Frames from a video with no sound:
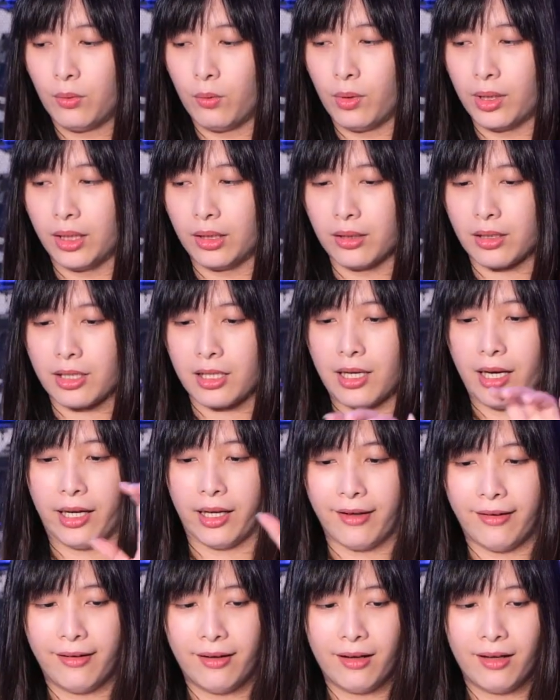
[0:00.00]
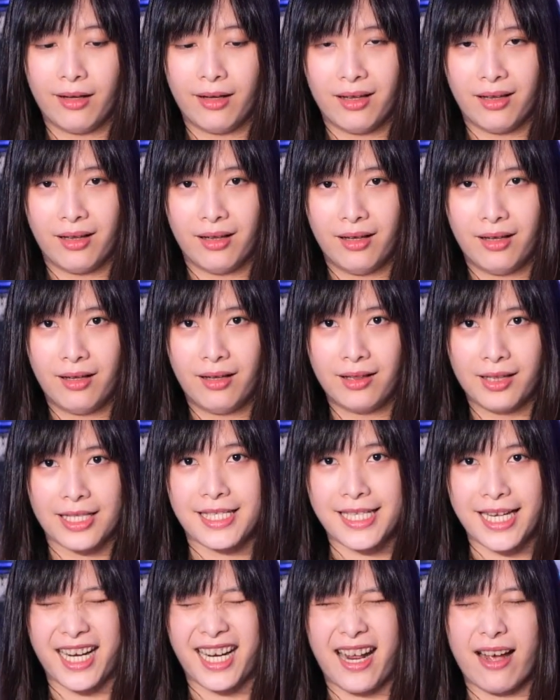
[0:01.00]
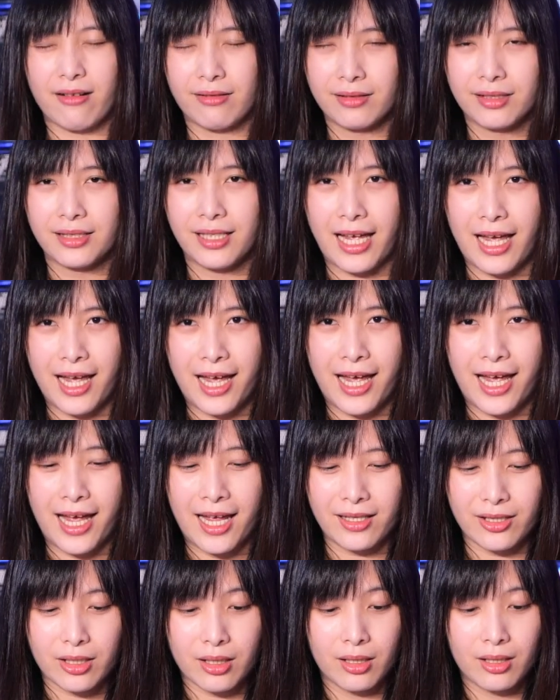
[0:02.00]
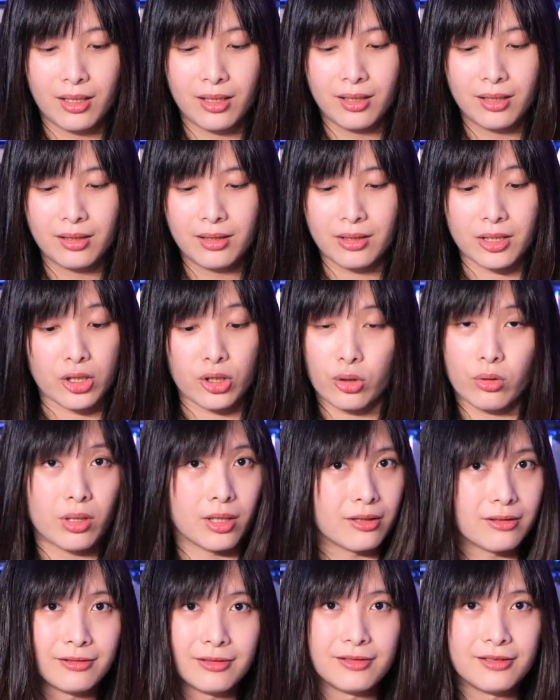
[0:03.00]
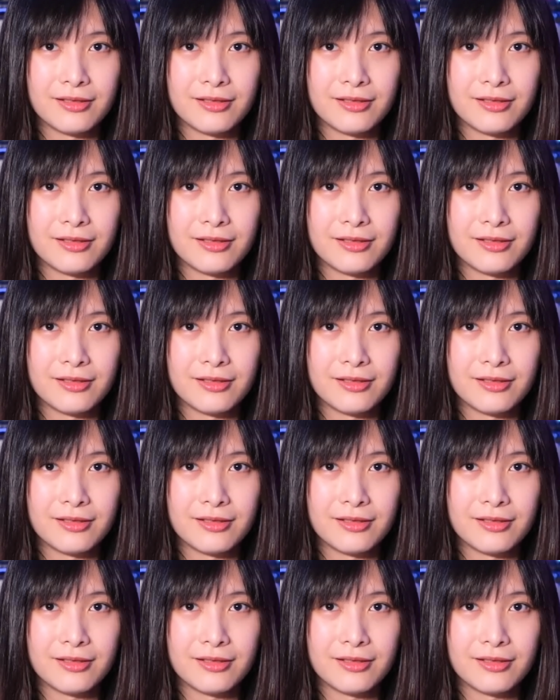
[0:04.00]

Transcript: what it looks like. Let's take it out and just shoot it.